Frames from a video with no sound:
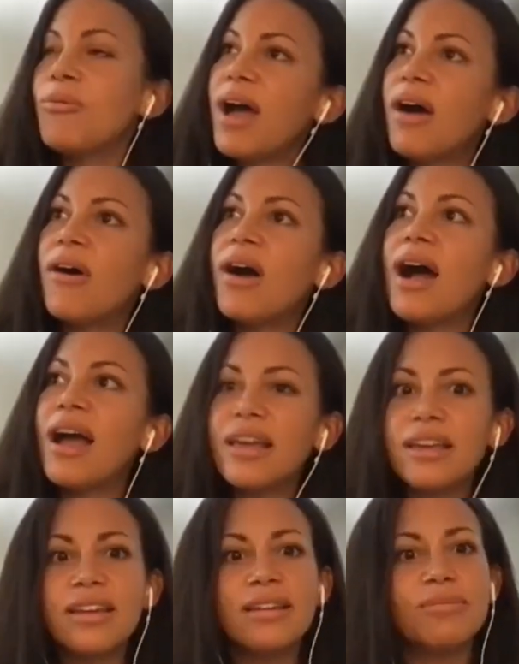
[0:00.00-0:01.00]
wow, I
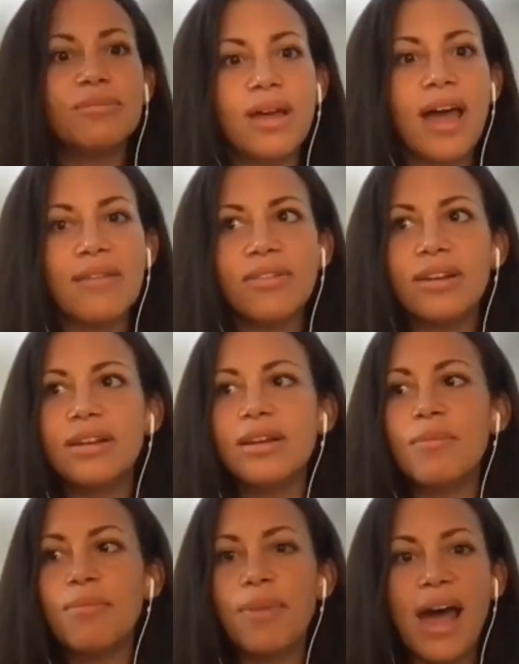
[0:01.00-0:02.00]
can have an
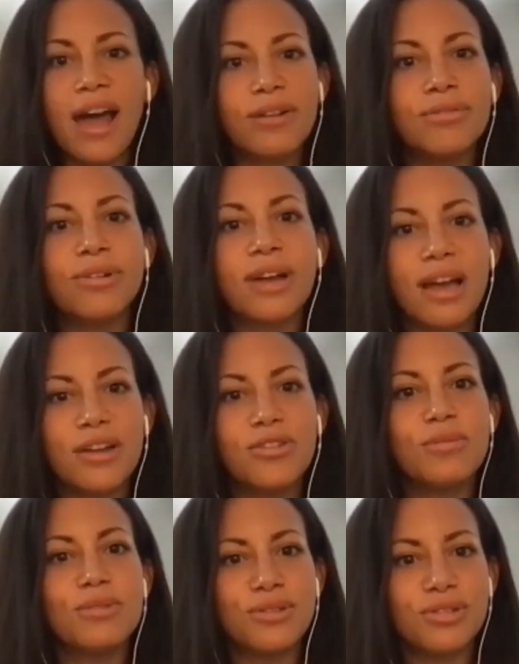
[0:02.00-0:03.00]
impactful
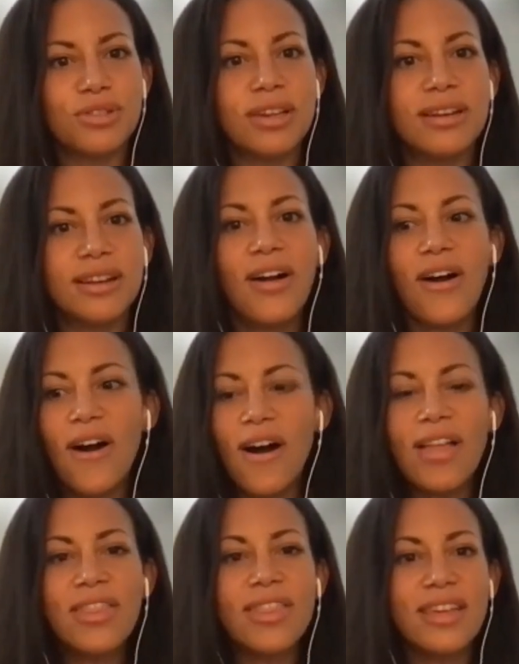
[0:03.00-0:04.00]
contribution
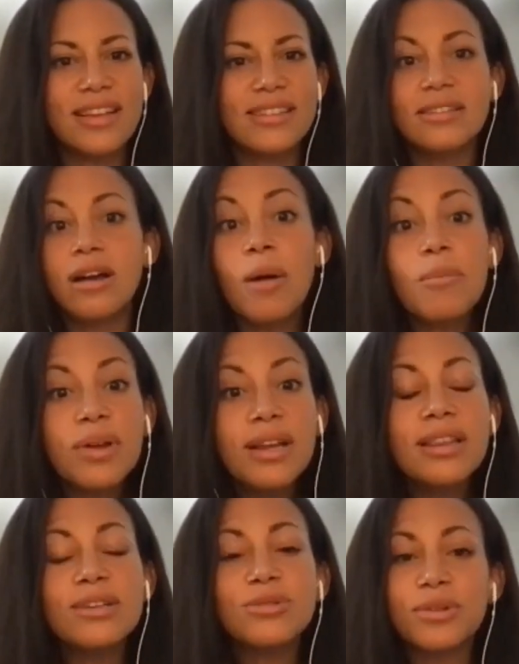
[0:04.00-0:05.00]
on this
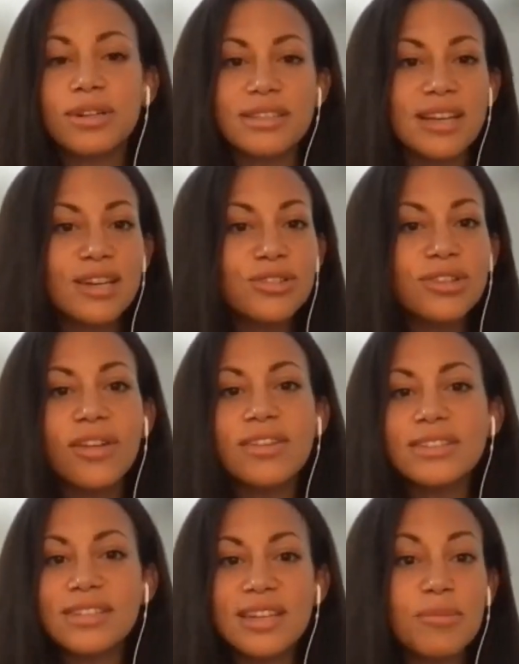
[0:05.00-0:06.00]
company, this organization, on
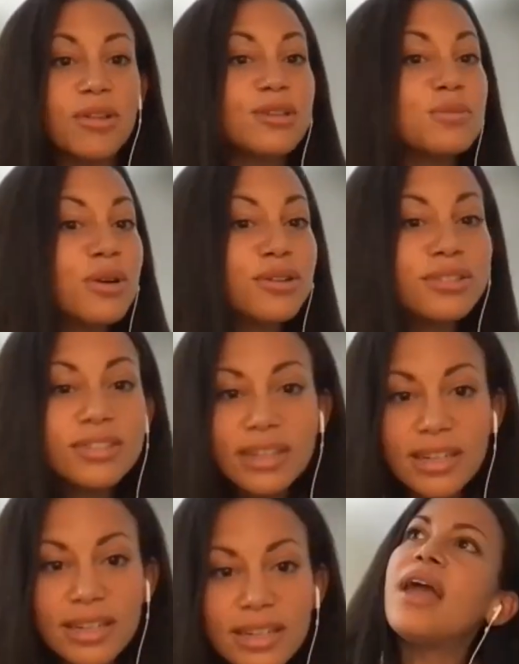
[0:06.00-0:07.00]
this team, on this person.